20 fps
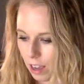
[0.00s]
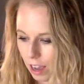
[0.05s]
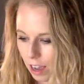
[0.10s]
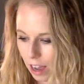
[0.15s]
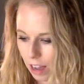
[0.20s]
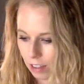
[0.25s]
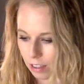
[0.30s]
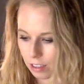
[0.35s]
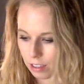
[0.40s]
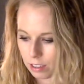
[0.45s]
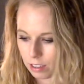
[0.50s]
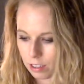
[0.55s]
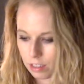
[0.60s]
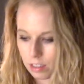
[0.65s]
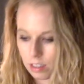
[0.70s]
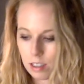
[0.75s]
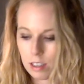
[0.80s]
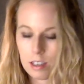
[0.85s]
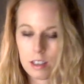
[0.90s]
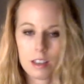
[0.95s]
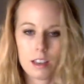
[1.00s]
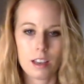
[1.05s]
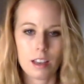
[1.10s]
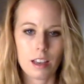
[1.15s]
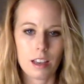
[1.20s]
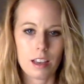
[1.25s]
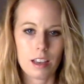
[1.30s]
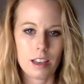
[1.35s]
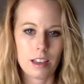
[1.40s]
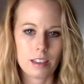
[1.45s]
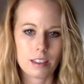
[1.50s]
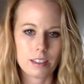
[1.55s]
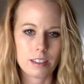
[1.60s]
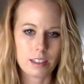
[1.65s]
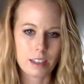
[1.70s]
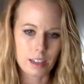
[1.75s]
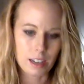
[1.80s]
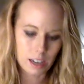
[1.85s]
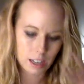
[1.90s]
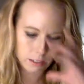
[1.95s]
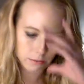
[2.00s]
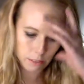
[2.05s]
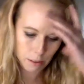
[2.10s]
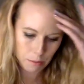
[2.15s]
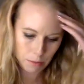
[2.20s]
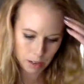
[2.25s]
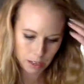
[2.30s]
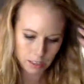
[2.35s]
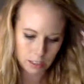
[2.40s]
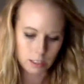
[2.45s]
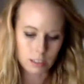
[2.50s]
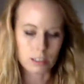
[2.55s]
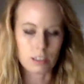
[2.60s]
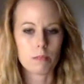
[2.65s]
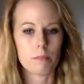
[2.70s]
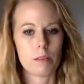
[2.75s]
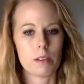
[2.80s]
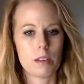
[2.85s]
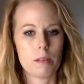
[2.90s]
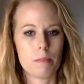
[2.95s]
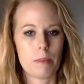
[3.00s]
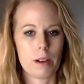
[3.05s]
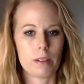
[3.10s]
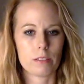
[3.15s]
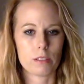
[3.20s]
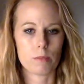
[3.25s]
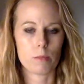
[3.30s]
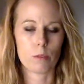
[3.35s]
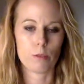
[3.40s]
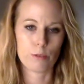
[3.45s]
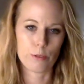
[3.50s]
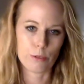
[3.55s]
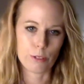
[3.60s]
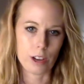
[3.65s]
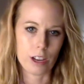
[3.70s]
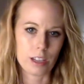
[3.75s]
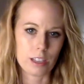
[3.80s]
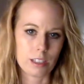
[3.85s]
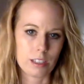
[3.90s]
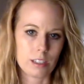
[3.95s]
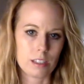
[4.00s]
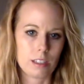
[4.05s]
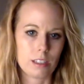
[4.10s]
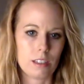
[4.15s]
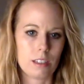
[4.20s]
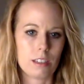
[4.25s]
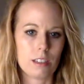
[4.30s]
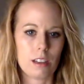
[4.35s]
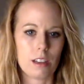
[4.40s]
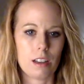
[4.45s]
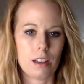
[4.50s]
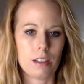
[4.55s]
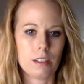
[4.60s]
Alex. And they kind of reminisce a little bit about some old friends. And